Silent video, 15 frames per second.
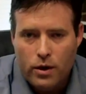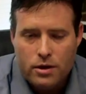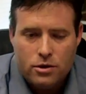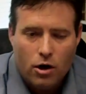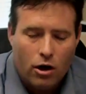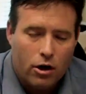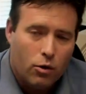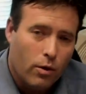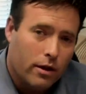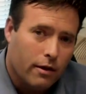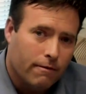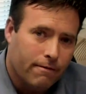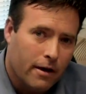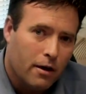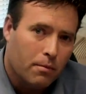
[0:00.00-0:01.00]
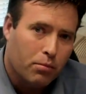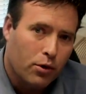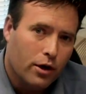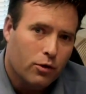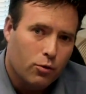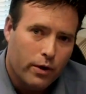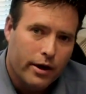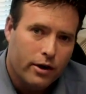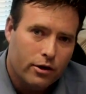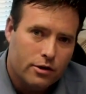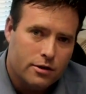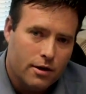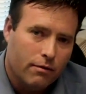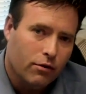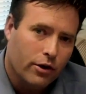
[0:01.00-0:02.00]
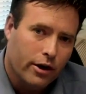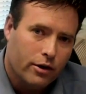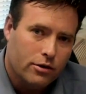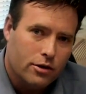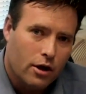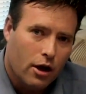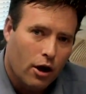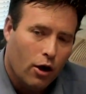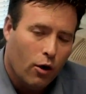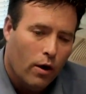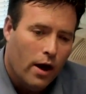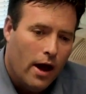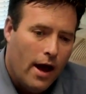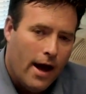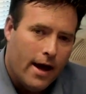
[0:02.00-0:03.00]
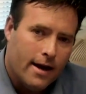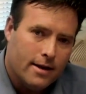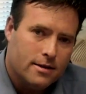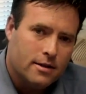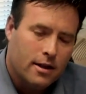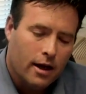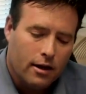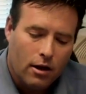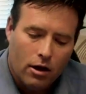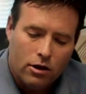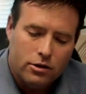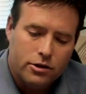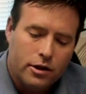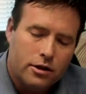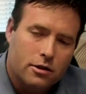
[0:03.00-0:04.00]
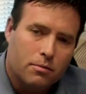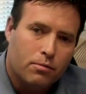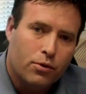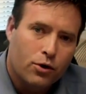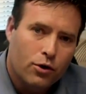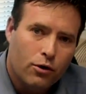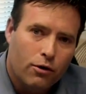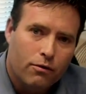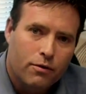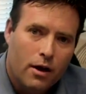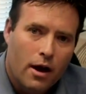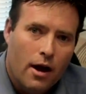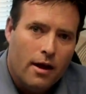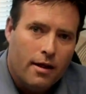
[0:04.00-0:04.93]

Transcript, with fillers: We started with a fingerprint reader several years ago, and as technology has improved,